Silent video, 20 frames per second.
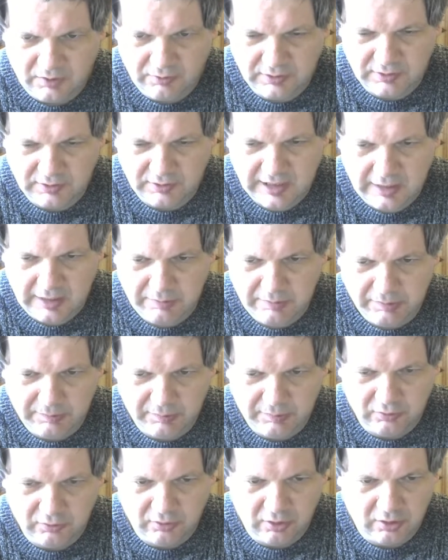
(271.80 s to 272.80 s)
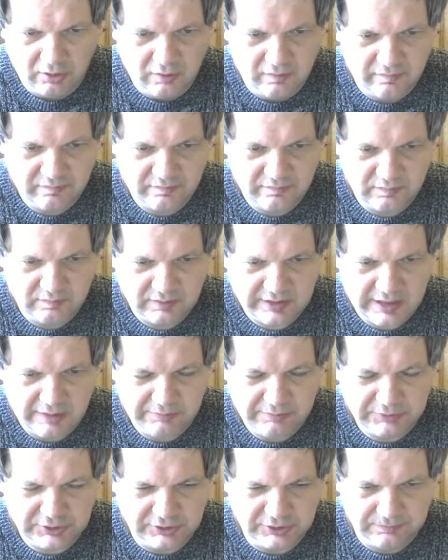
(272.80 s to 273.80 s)
was capable of
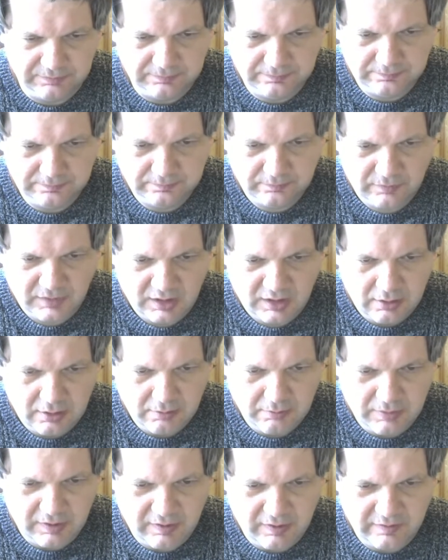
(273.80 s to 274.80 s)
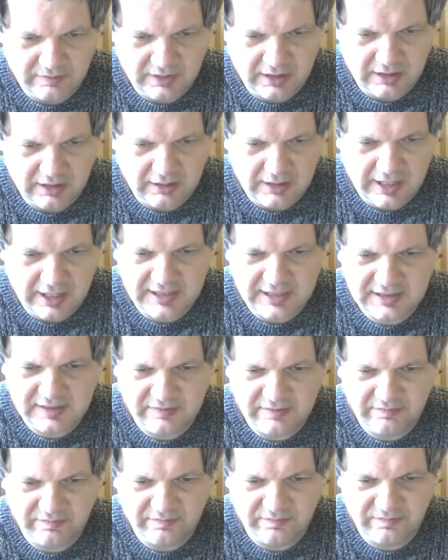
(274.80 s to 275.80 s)
capture by the
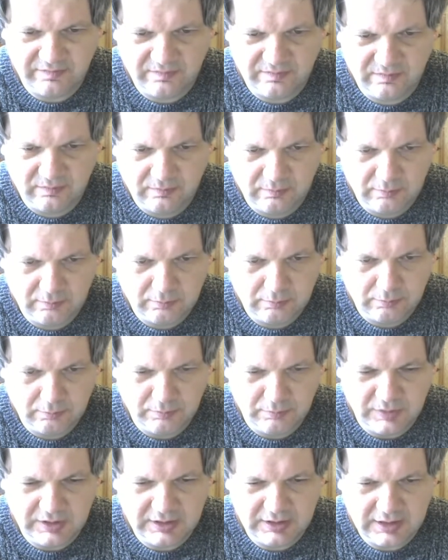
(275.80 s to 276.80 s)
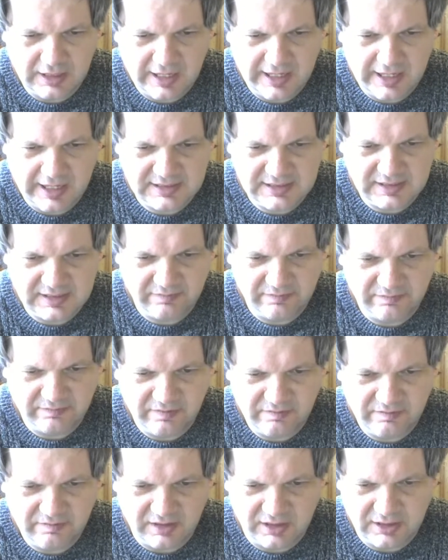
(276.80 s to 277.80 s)
18, mid
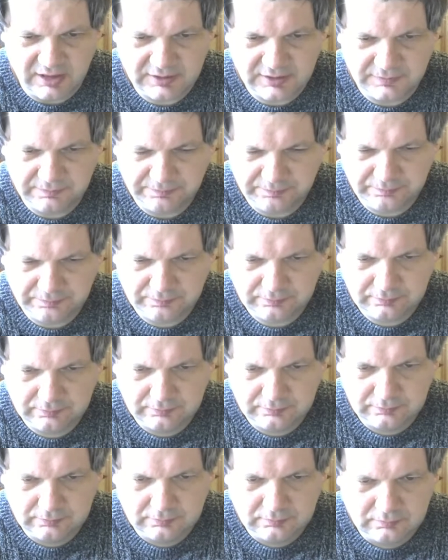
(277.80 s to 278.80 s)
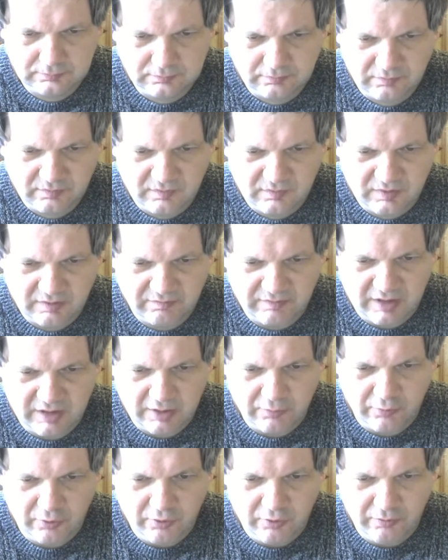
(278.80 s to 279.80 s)
1850s.
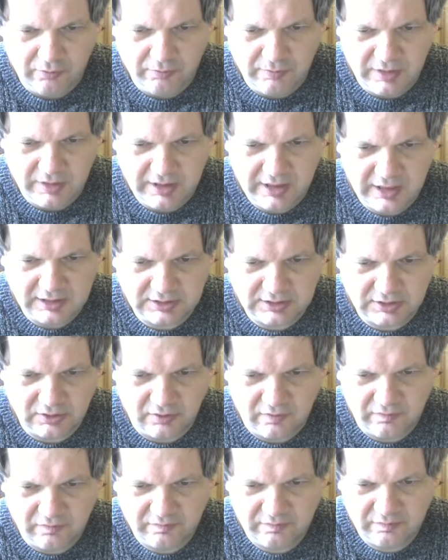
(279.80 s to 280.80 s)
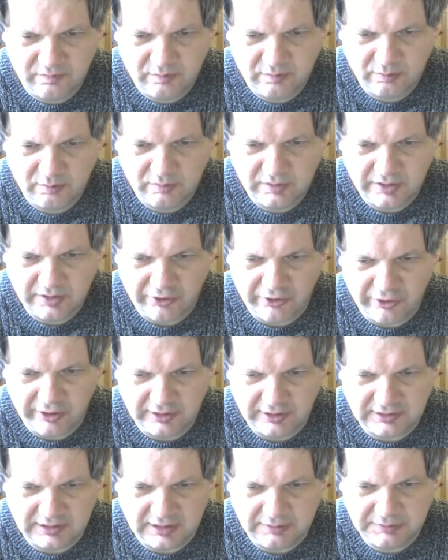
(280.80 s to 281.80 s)
There were millions of
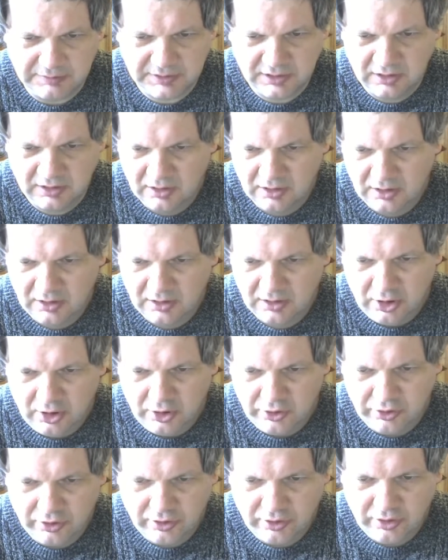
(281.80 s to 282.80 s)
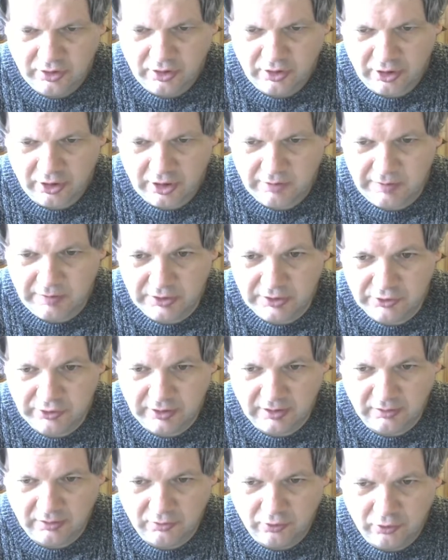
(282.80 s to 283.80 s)
daguerreotypes
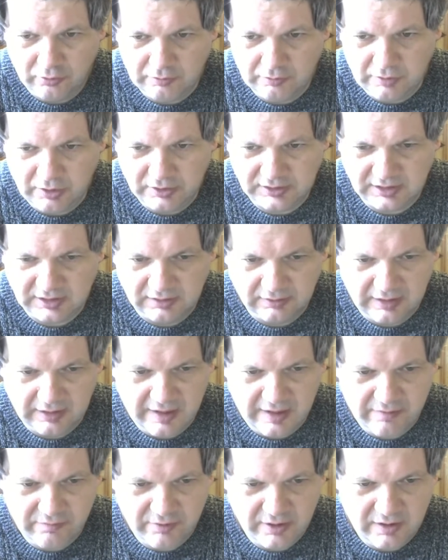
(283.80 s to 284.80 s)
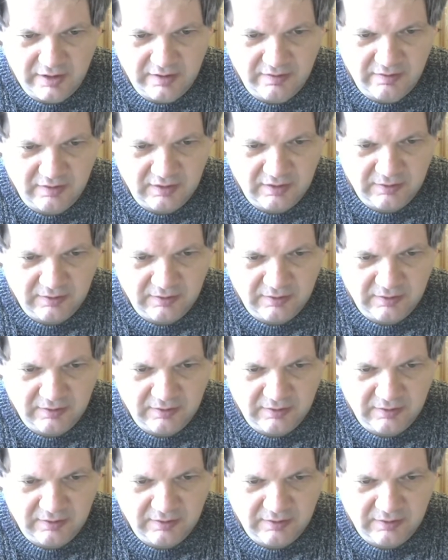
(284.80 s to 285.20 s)
documenting almost every